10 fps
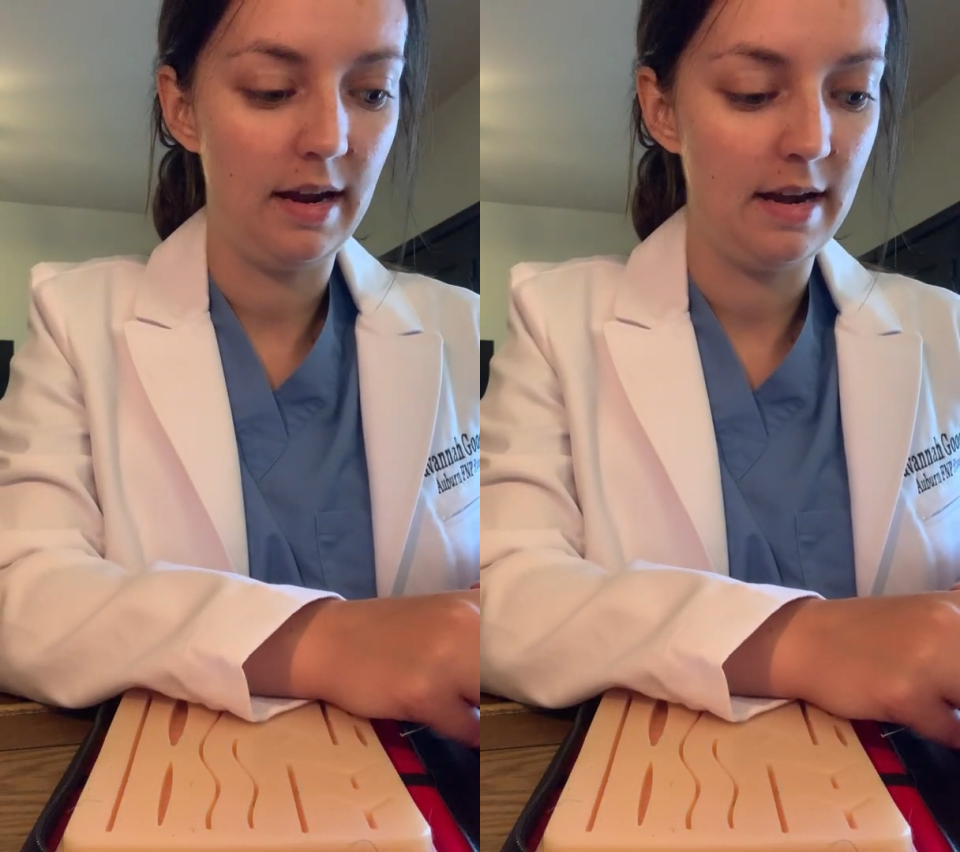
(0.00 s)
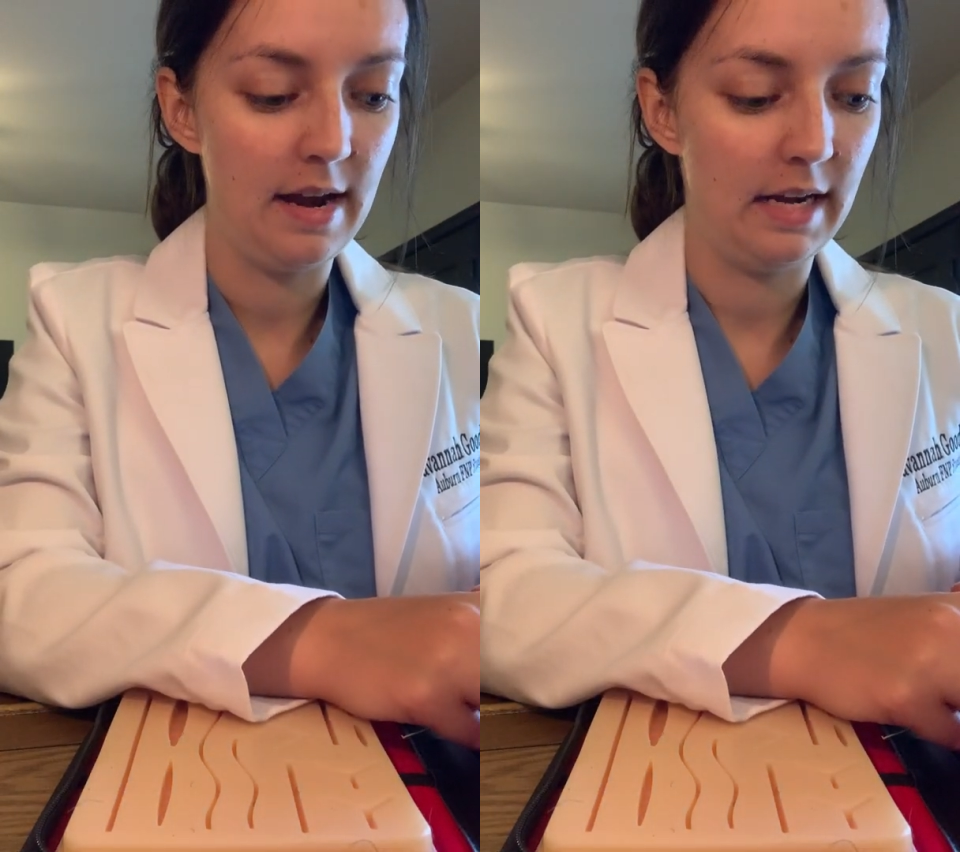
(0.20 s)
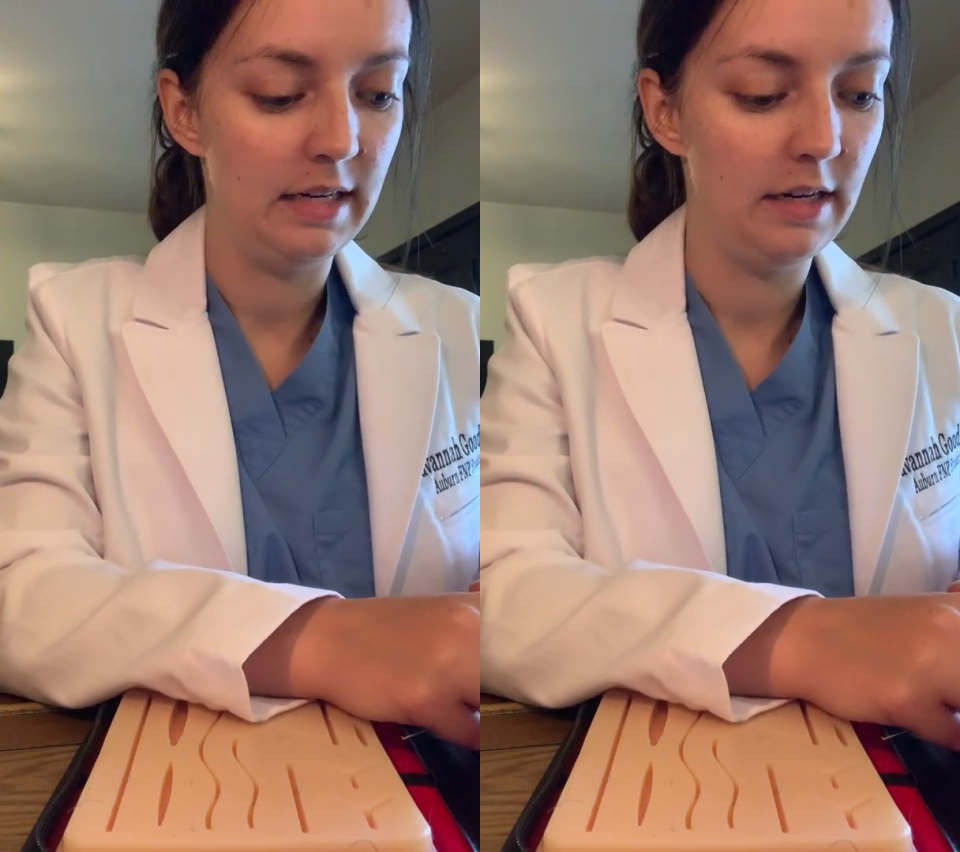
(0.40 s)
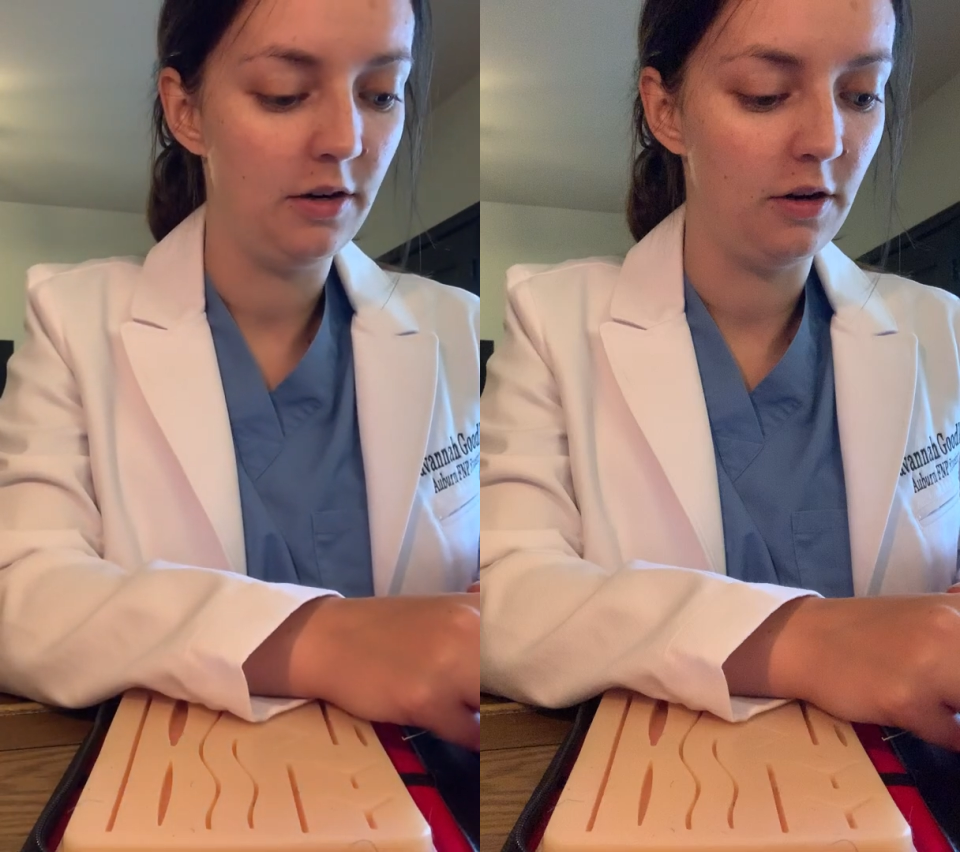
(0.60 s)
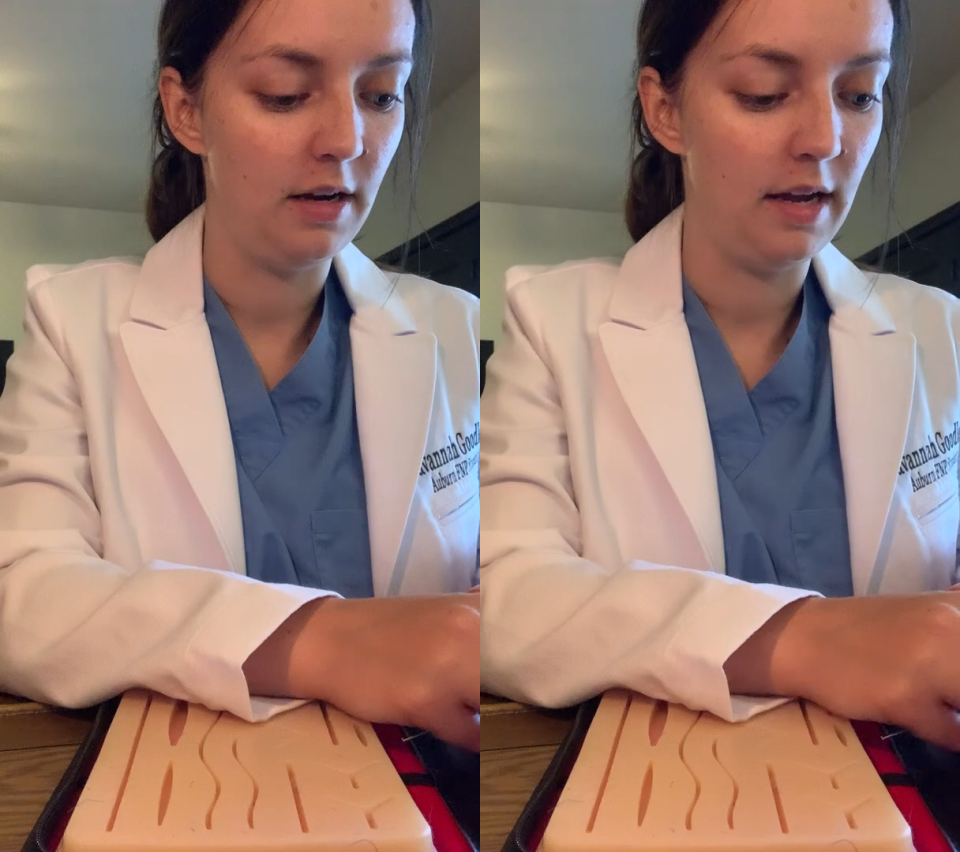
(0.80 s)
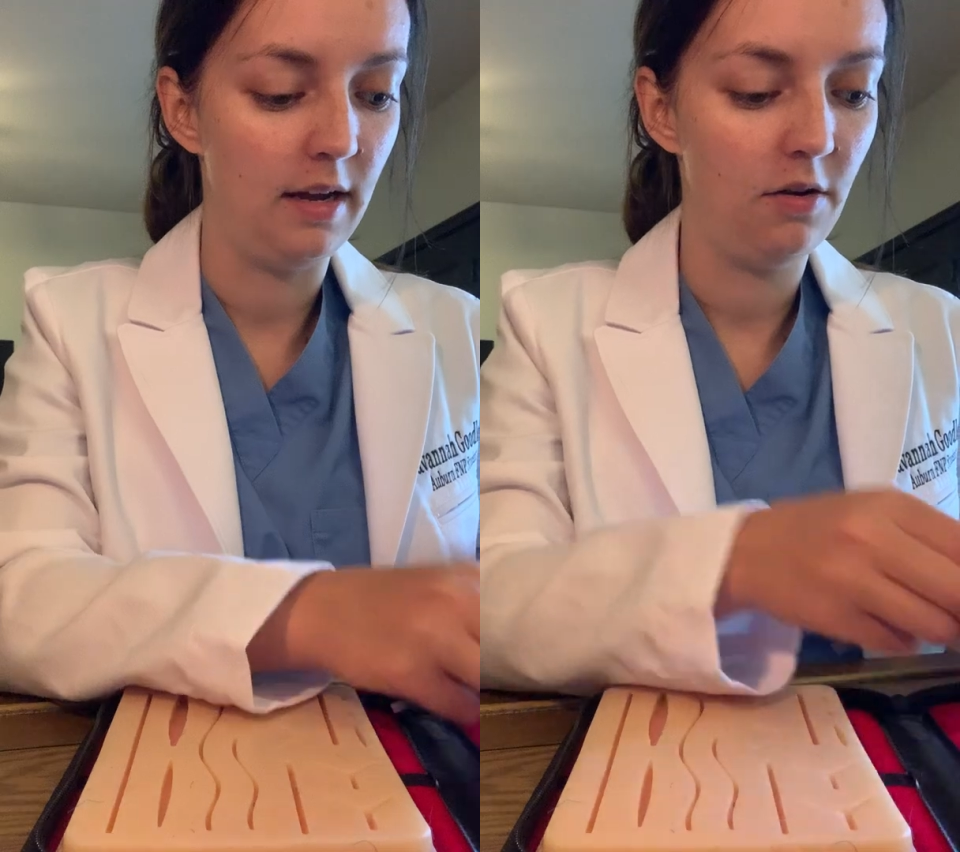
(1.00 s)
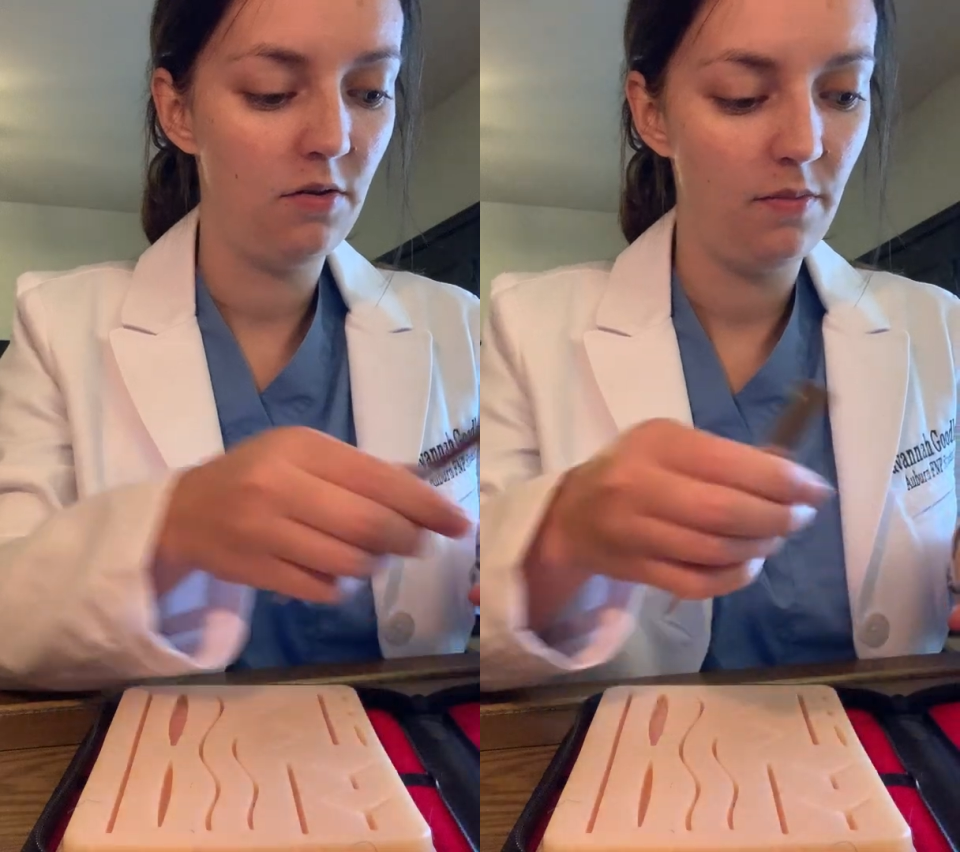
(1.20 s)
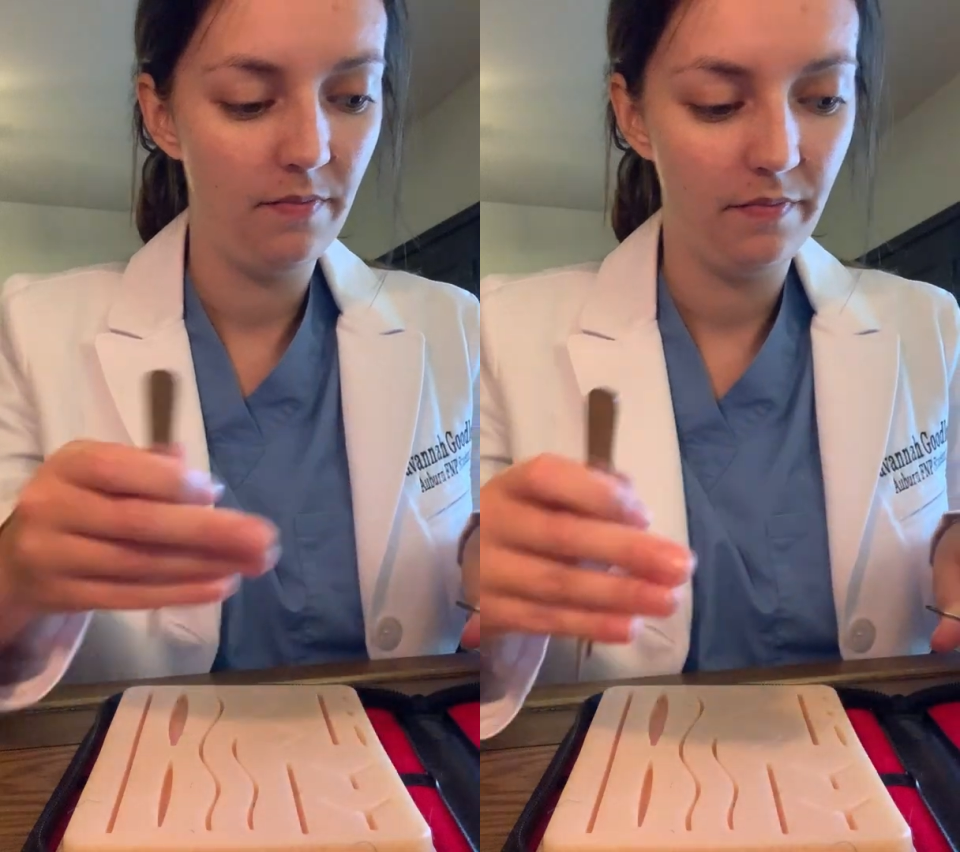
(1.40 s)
90-degree angle.